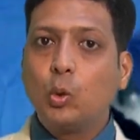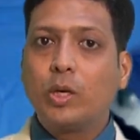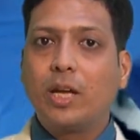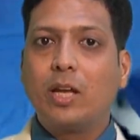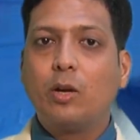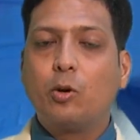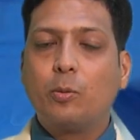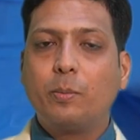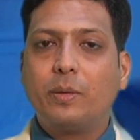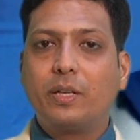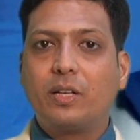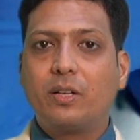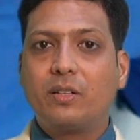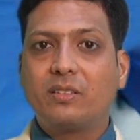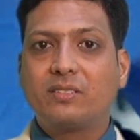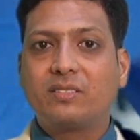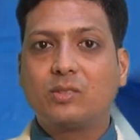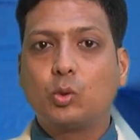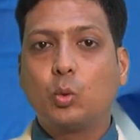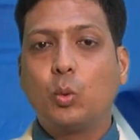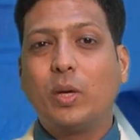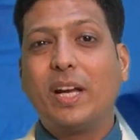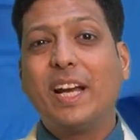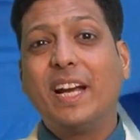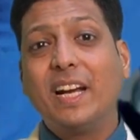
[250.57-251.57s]
kilometers
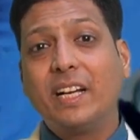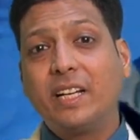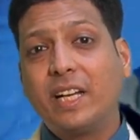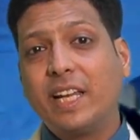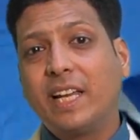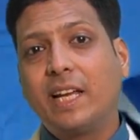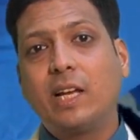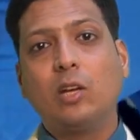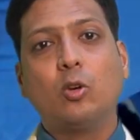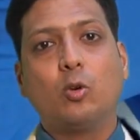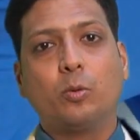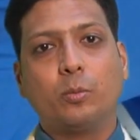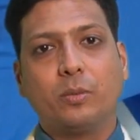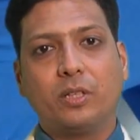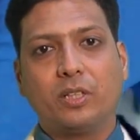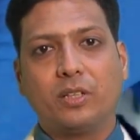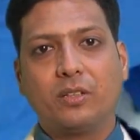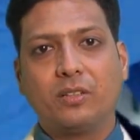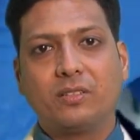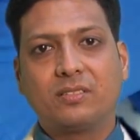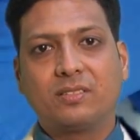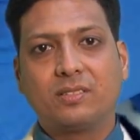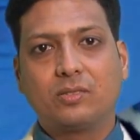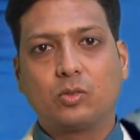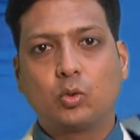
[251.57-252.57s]
to 80 kilometers.